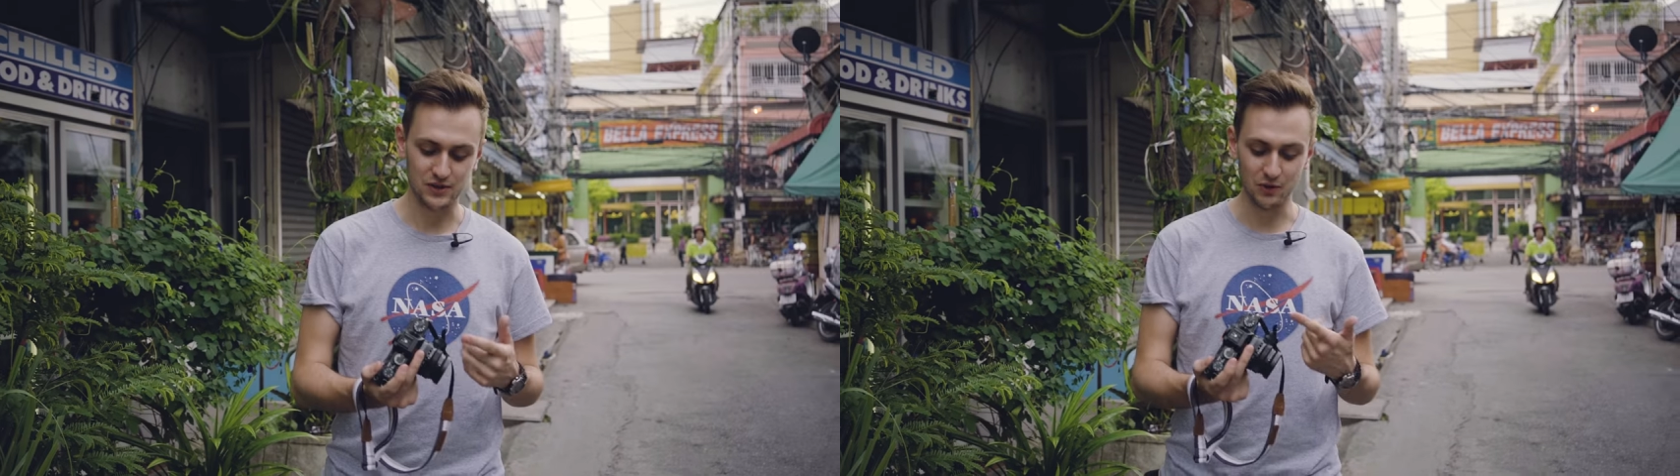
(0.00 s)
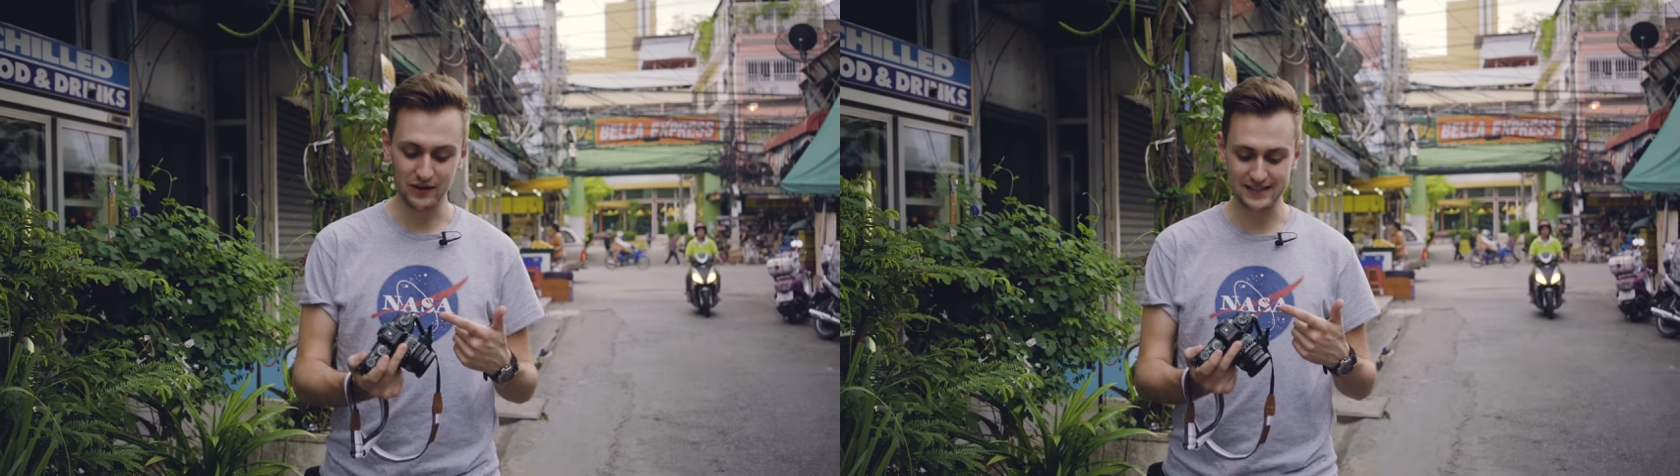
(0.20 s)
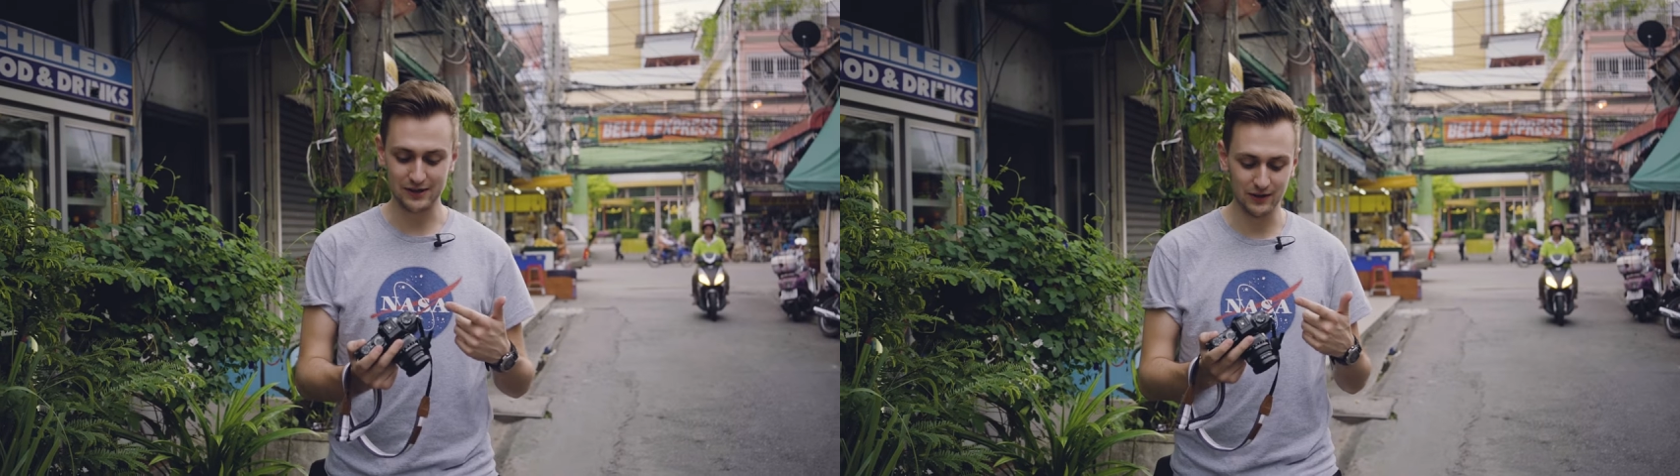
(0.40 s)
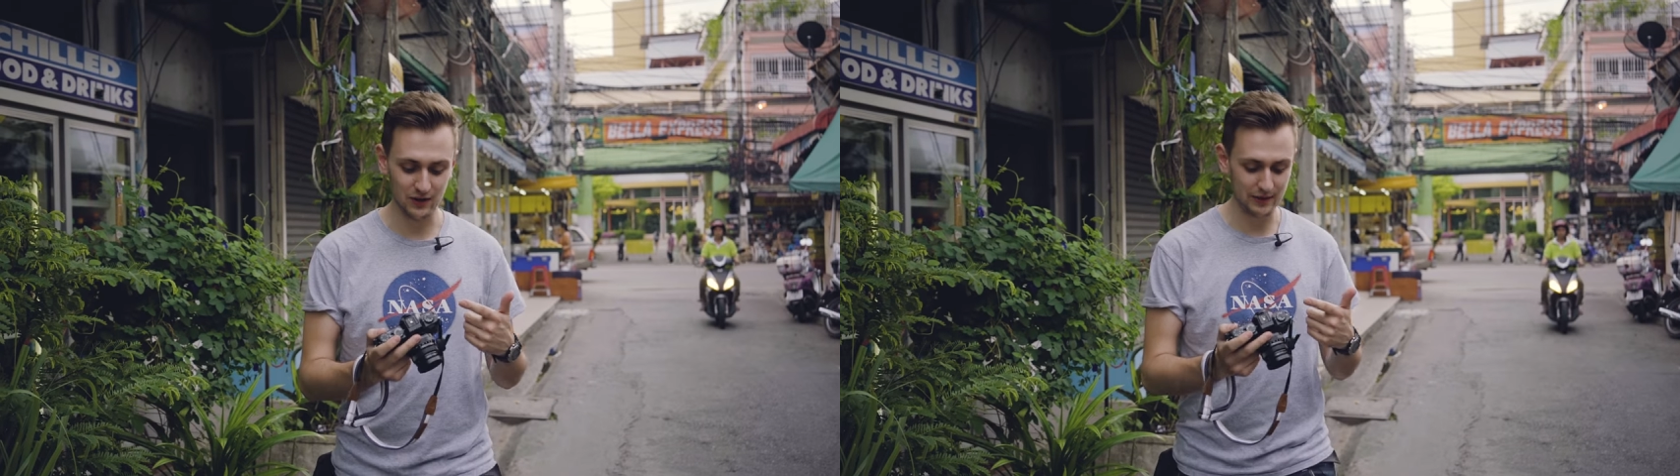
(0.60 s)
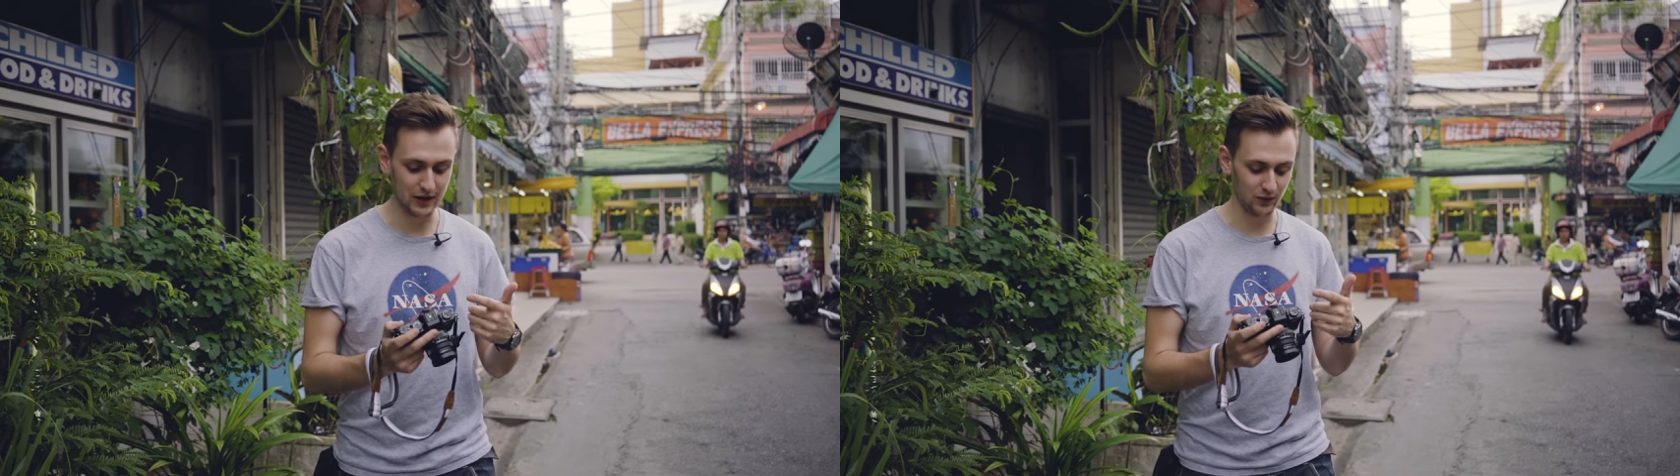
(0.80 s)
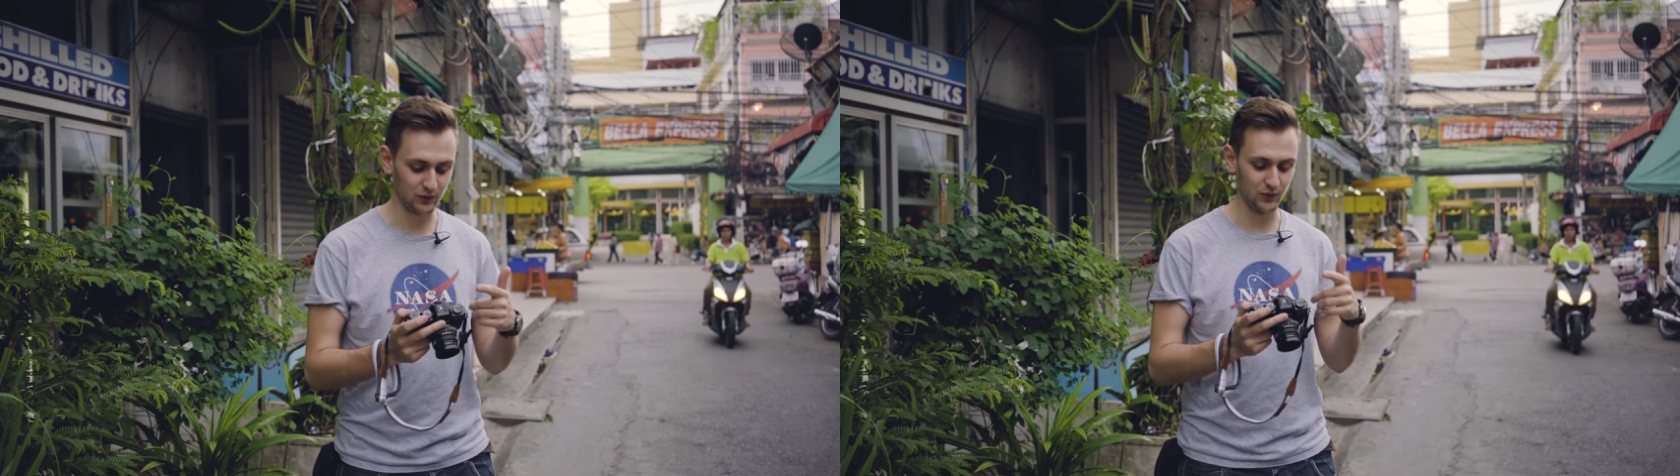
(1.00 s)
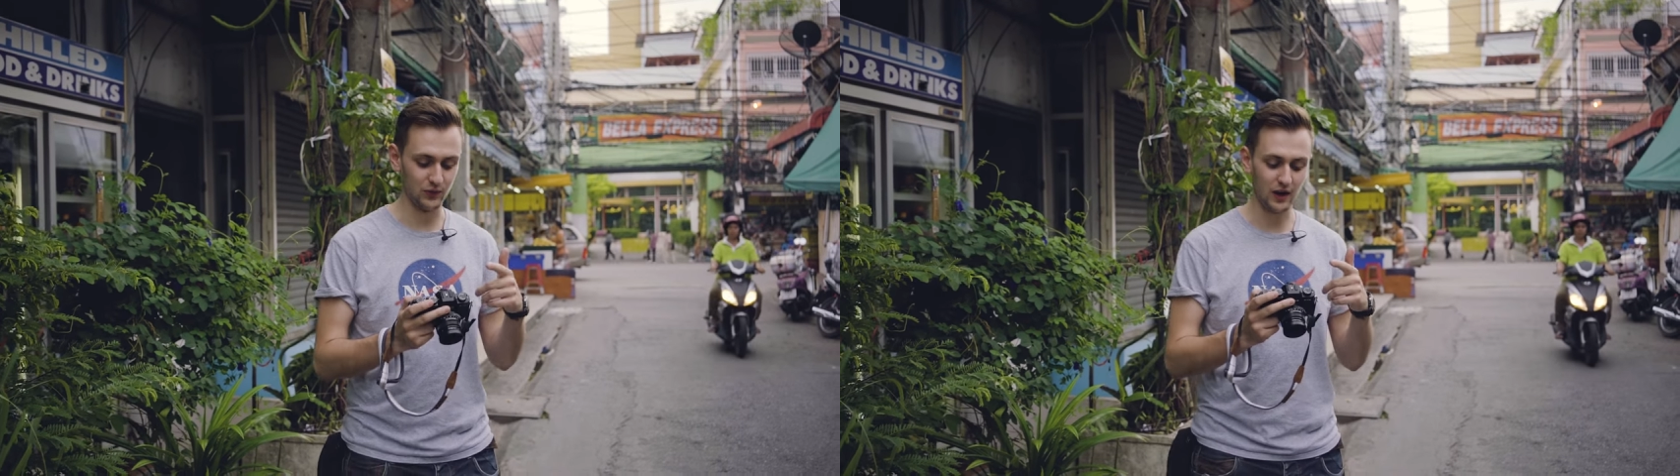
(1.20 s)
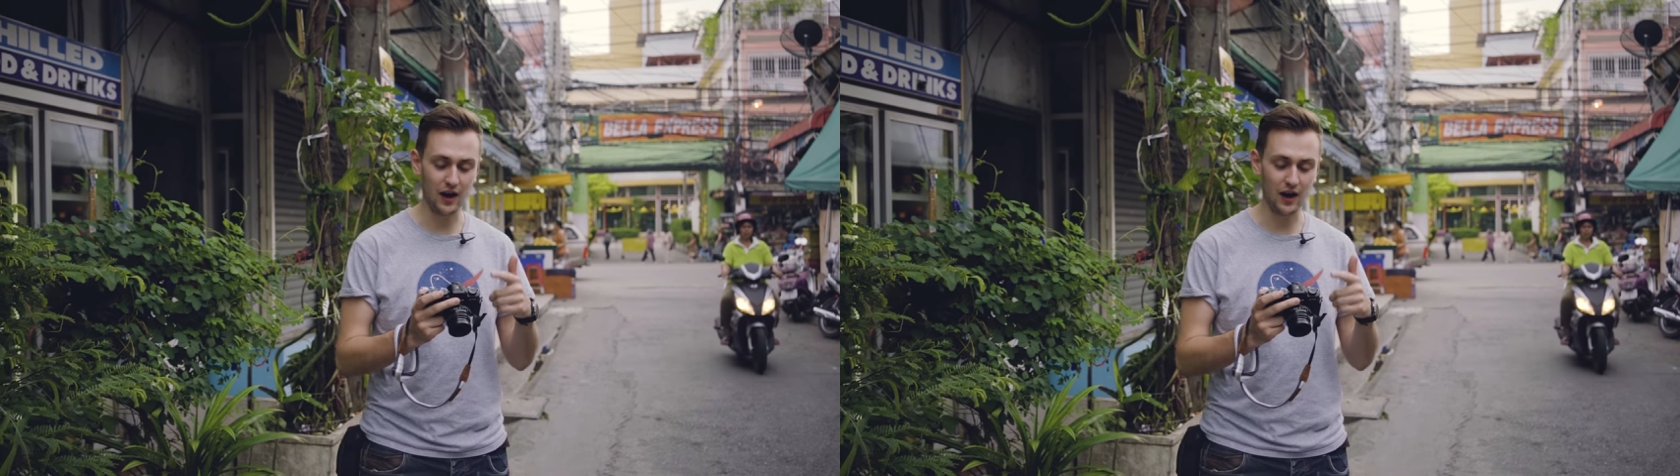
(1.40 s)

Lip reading: So I'm not necessarily gonna be going through the